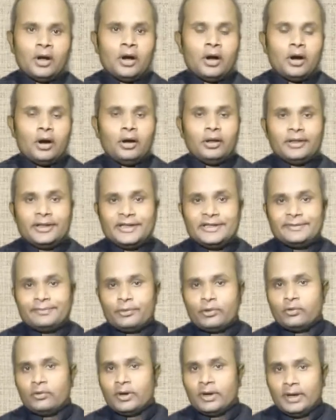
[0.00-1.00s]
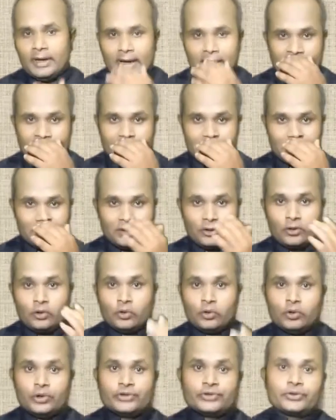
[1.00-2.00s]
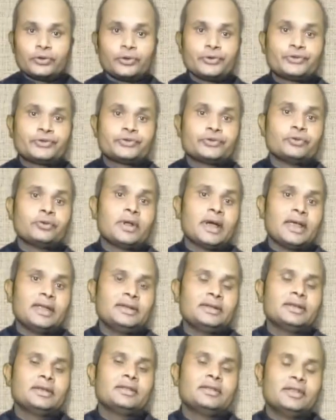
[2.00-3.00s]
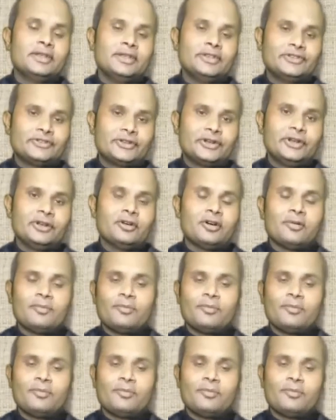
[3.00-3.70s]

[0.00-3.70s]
All these proven as a good source to write the history of